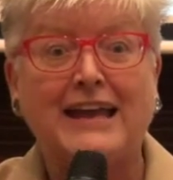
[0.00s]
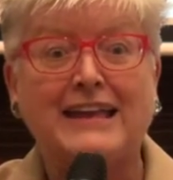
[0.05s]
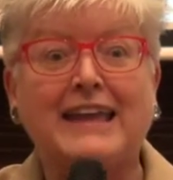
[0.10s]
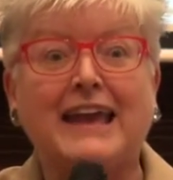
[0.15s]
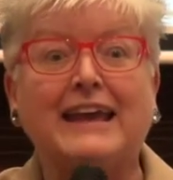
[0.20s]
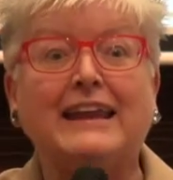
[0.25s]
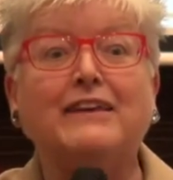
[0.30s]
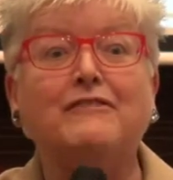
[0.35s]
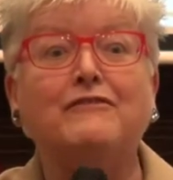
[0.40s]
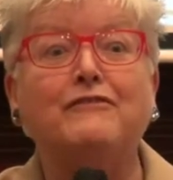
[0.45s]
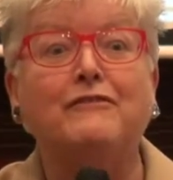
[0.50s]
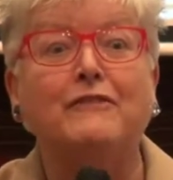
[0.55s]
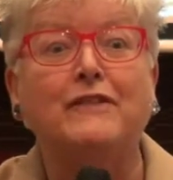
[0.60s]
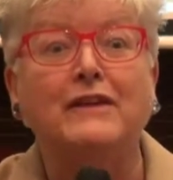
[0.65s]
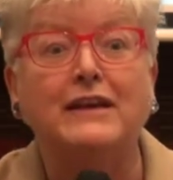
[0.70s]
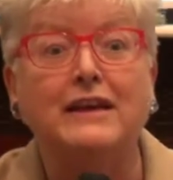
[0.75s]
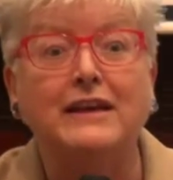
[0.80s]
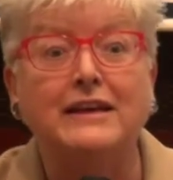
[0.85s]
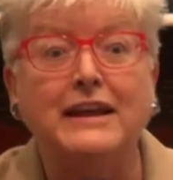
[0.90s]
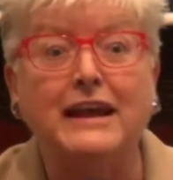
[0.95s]
Getting
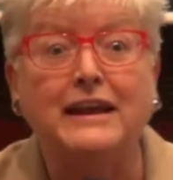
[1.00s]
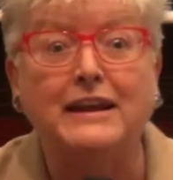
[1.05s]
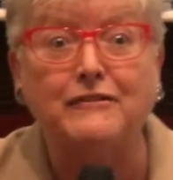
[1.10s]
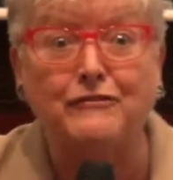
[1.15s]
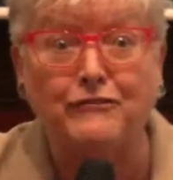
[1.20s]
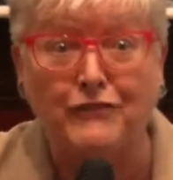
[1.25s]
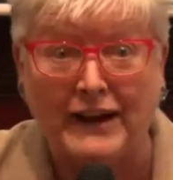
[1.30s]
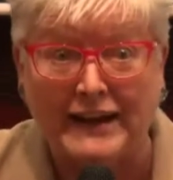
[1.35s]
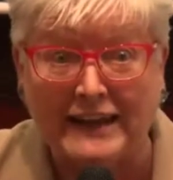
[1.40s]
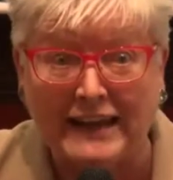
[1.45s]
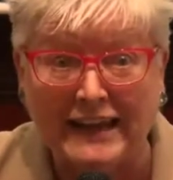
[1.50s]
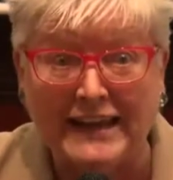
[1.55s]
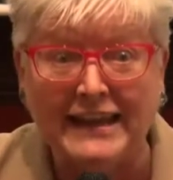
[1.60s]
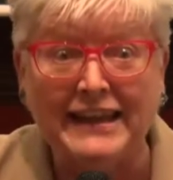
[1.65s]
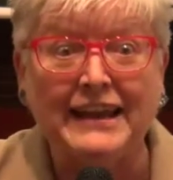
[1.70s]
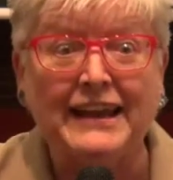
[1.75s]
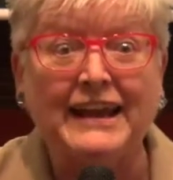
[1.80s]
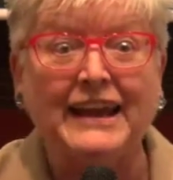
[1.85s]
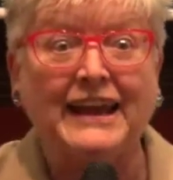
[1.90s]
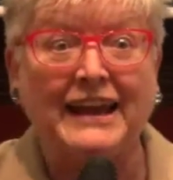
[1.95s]
friendly,
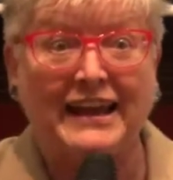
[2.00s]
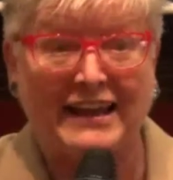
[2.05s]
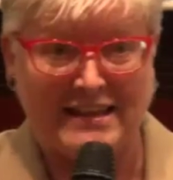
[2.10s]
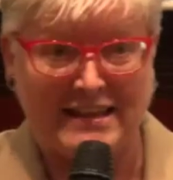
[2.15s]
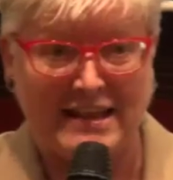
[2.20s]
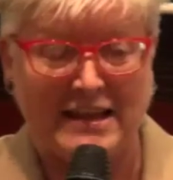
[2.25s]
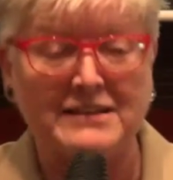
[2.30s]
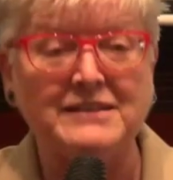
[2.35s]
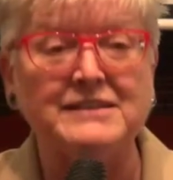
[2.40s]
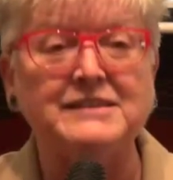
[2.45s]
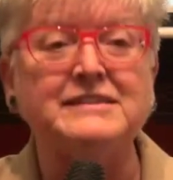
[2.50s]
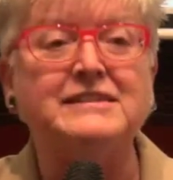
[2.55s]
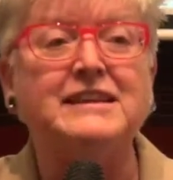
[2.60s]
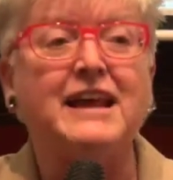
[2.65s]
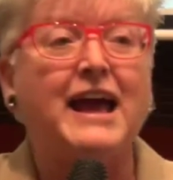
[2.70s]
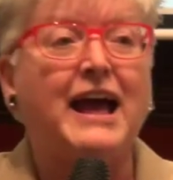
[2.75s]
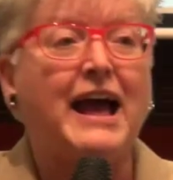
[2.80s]
yes.